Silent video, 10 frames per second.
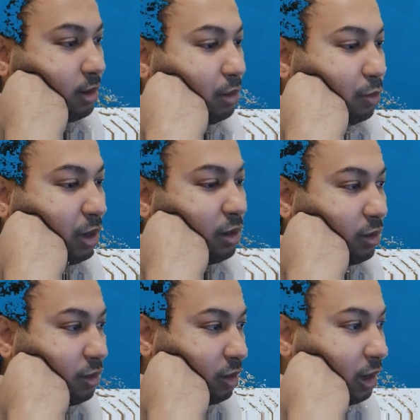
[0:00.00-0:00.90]
It's a
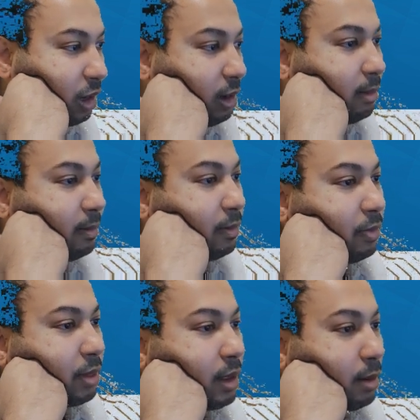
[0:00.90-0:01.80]
Windows CD,
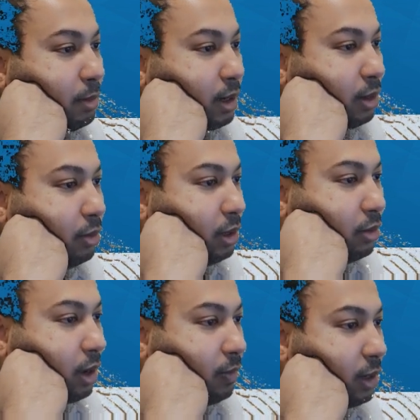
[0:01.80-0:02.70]
but you
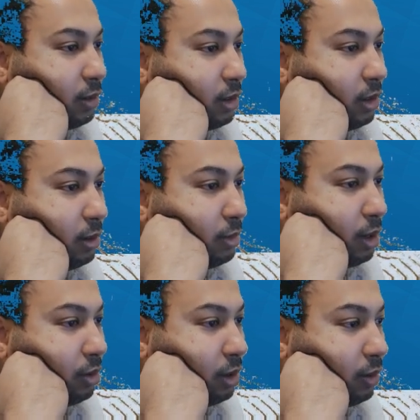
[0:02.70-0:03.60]
need to have that CD
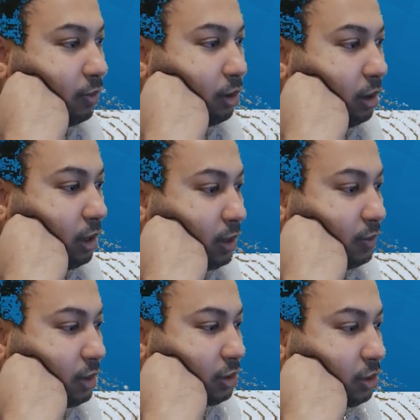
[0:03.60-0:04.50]
mounted for
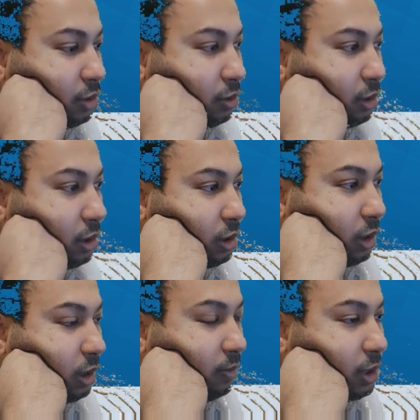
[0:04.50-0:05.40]
Linux version to work,
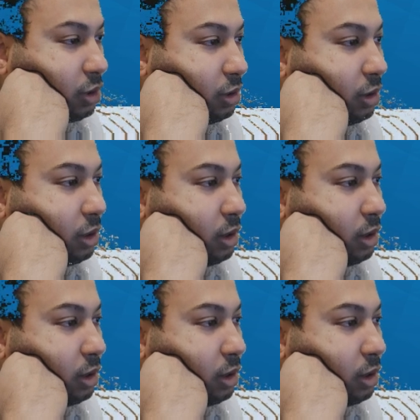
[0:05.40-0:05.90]
native version.